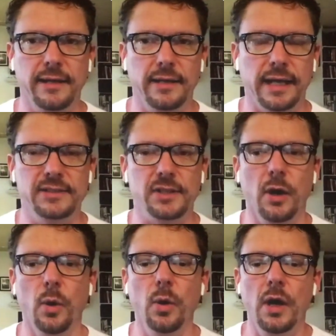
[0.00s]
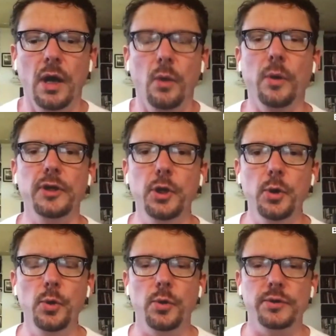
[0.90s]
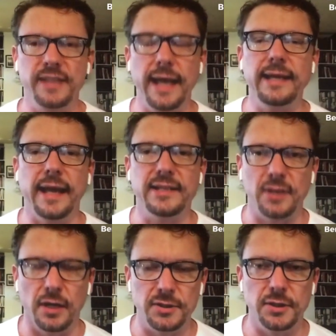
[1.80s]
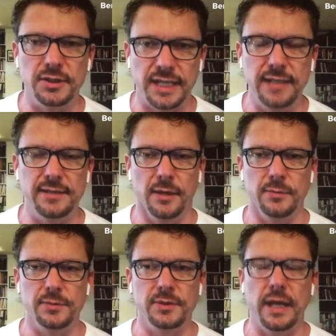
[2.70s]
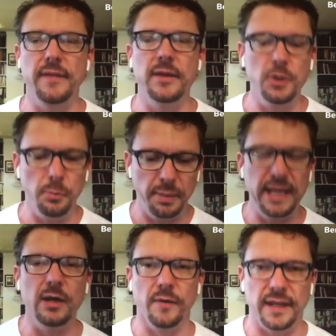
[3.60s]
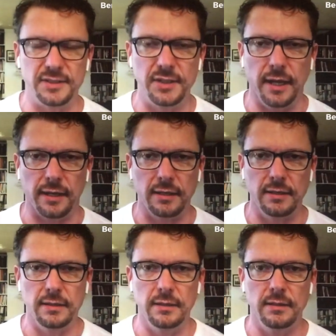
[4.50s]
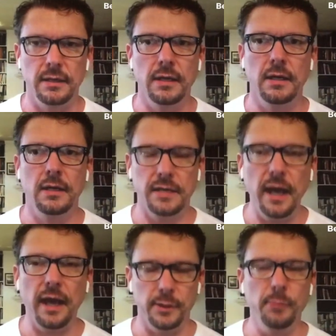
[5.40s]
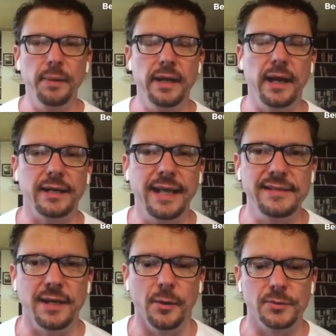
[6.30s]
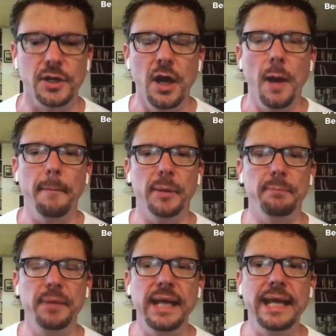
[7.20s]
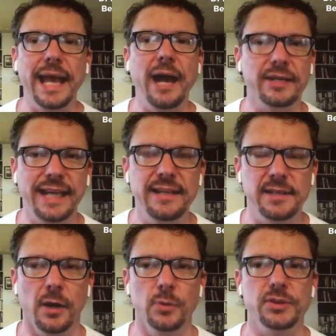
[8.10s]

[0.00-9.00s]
And so when you take exogenous ketones and then you pee on that stick, yeah, you're peeing out ketones, but peeing out ketones